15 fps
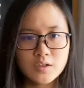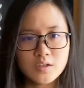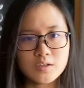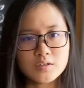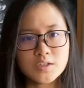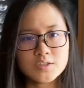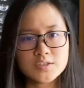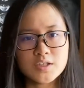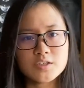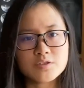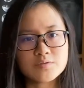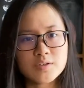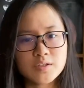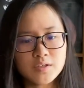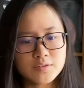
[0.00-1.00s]
Let's get
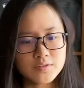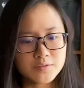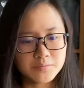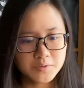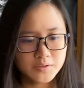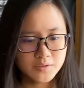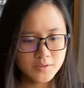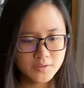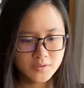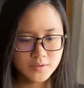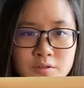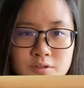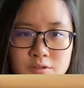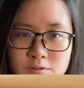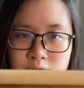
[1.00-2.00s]
straight into
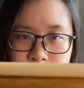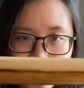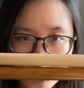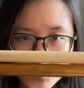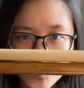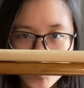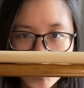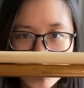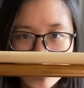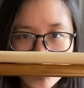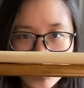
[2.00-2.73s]
it. So the first difference you'll